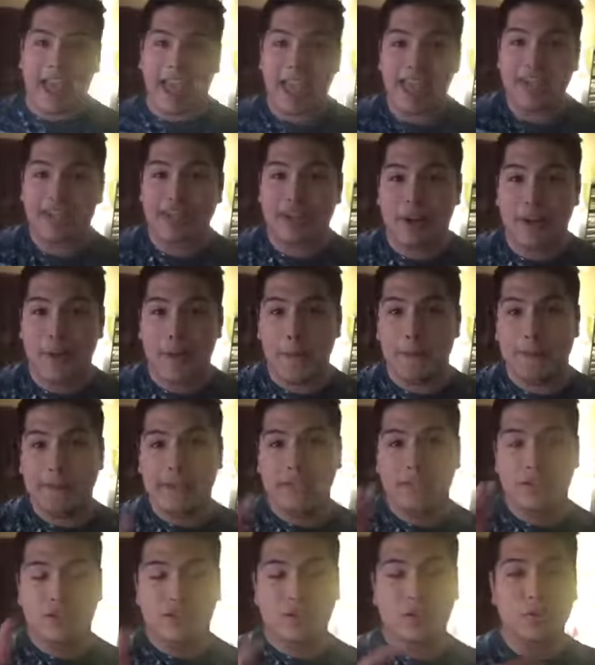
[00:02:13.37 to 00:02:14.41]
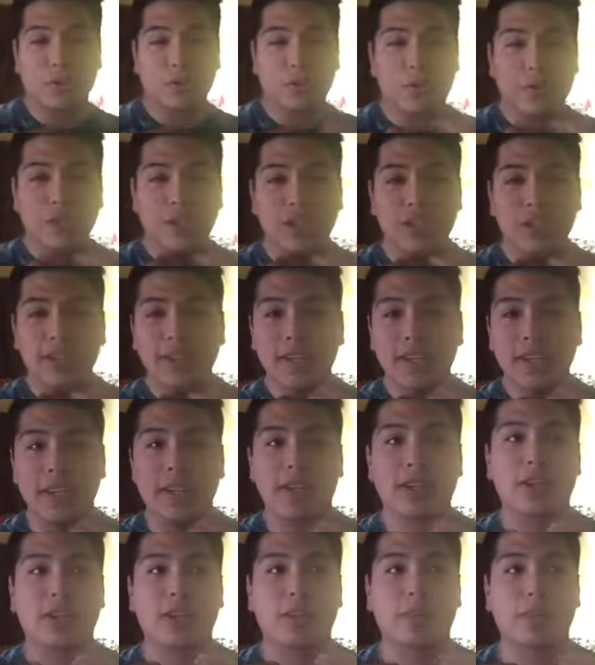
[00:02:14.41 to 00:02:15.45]
It's gonna be two
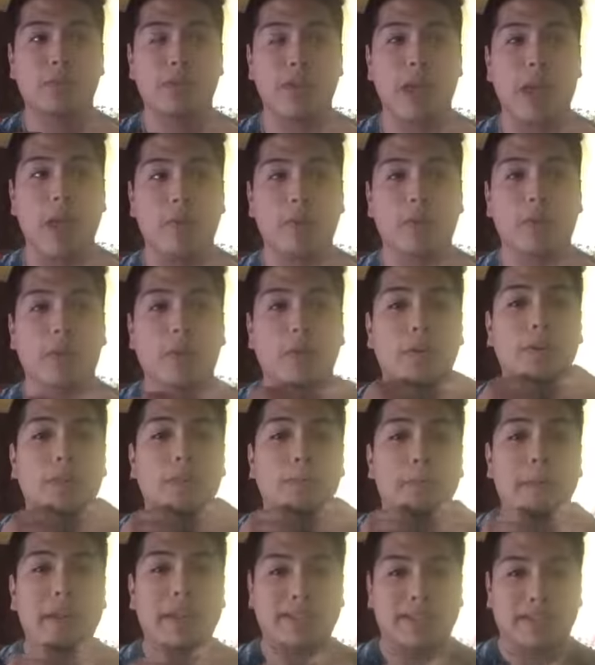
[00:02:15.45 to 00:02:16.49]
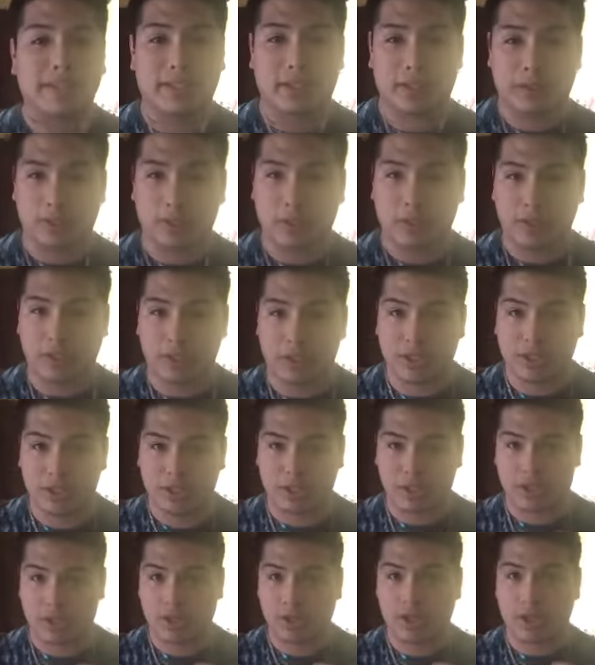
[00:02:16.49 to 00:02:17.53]
years without going to Mexico
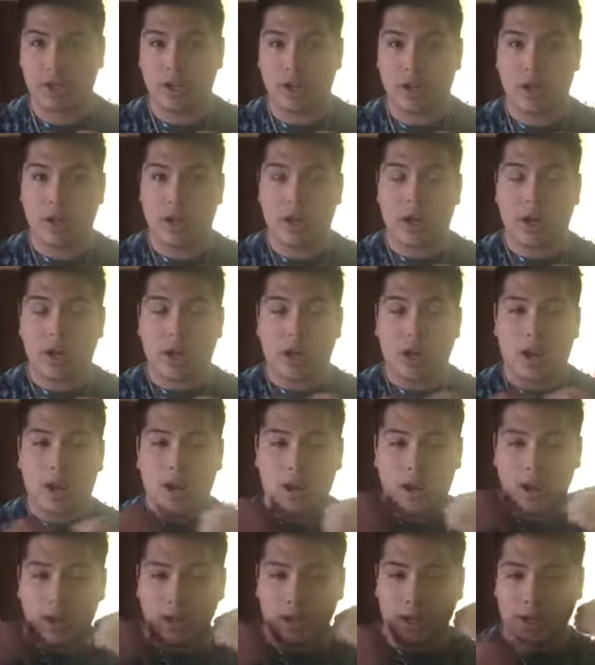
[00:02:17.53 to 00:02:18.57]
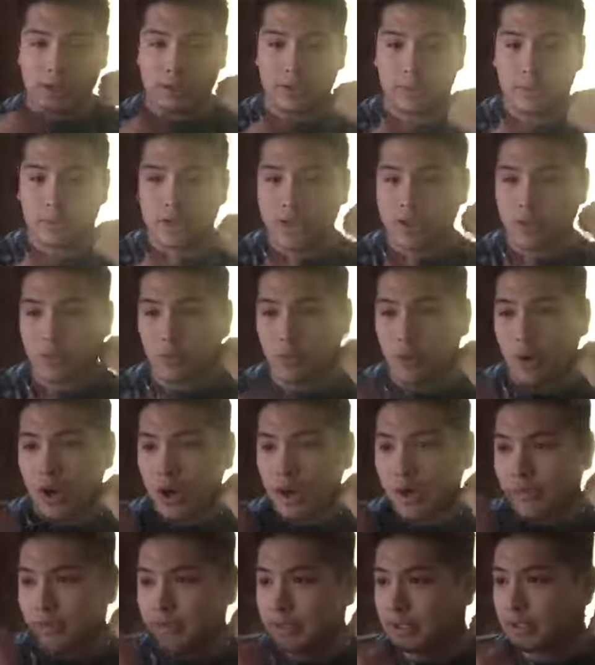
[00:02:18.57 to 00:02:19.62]
this year. Uh, the reason
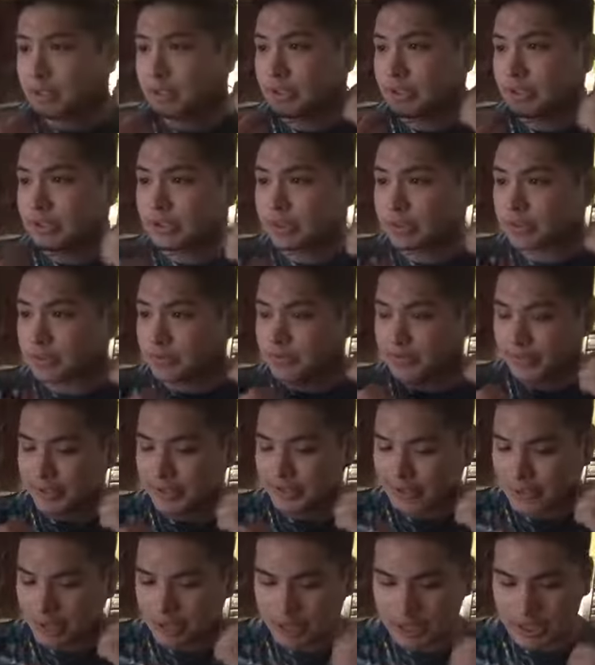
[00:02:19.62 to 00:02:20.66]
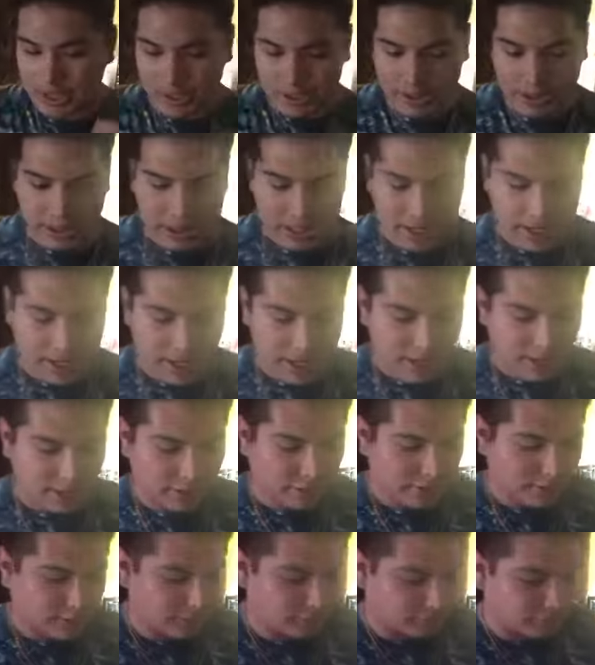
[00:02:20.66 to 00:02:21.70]
why, first, first thing is I had to
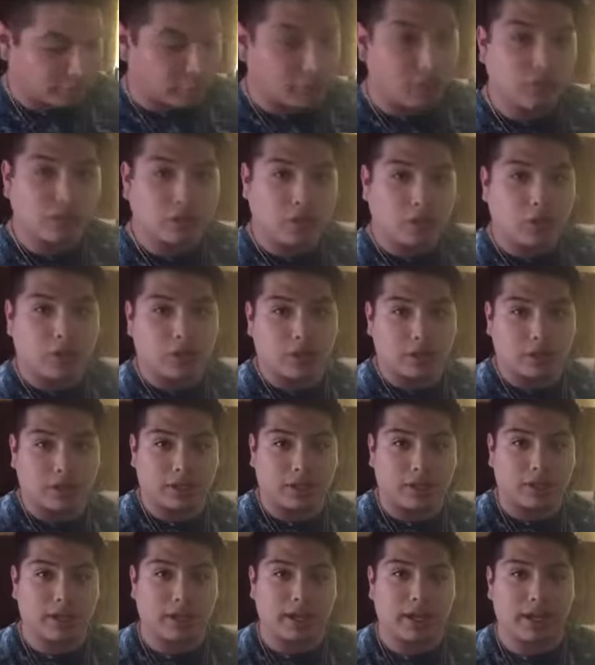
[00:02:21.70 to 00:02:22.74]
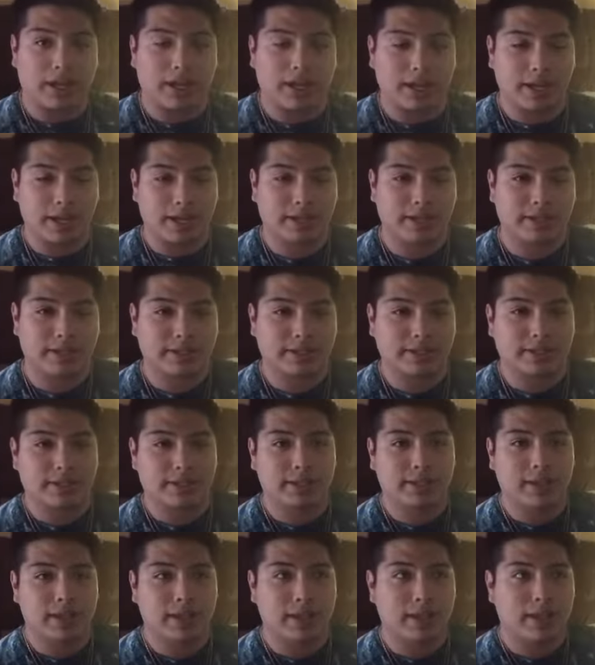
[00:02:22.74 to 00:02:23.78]
go to New York,
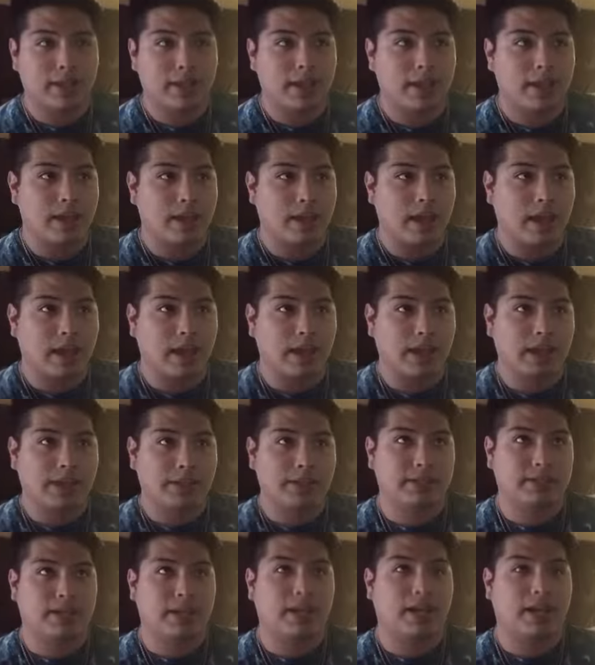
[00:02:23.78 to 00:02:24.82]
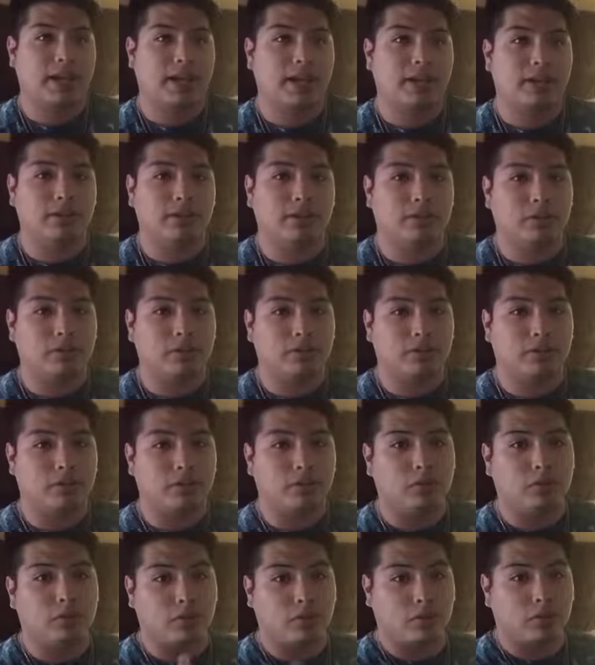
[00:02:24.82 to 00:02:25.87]
as I said, I had to go to
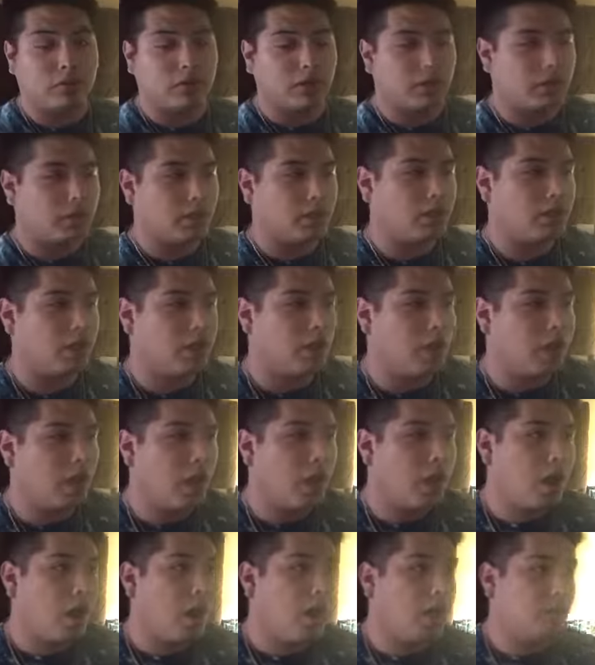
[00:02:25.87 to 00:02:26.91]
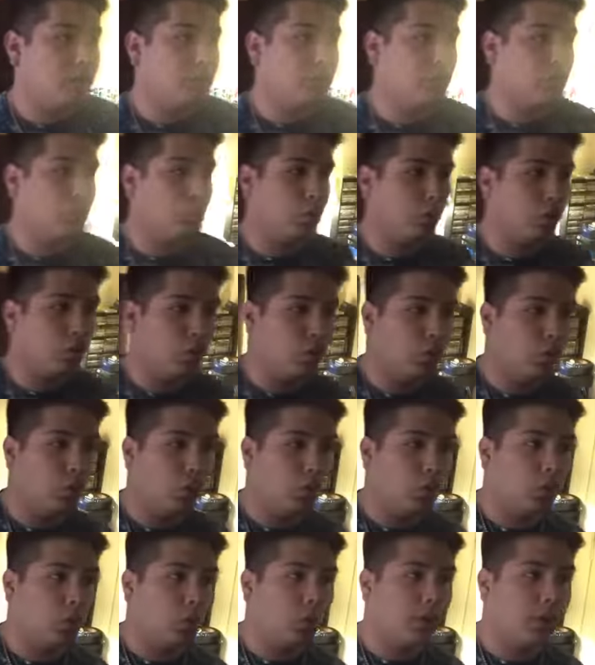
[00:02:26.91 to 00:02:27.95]
New York
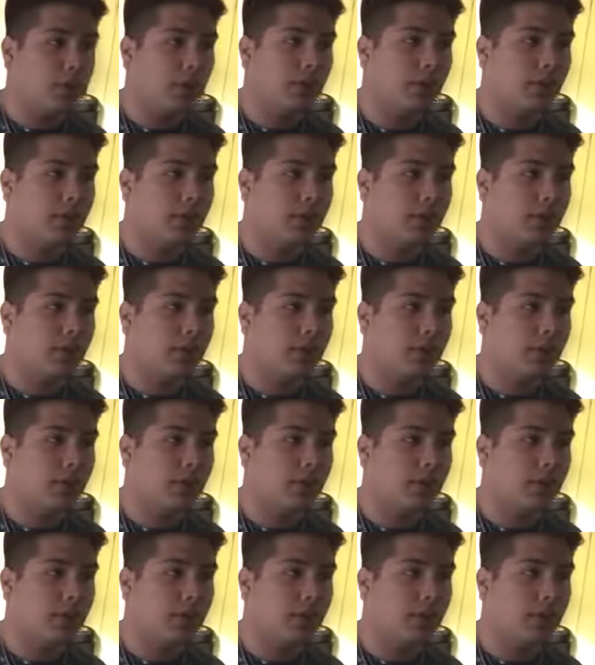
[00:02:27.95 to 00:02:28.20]
to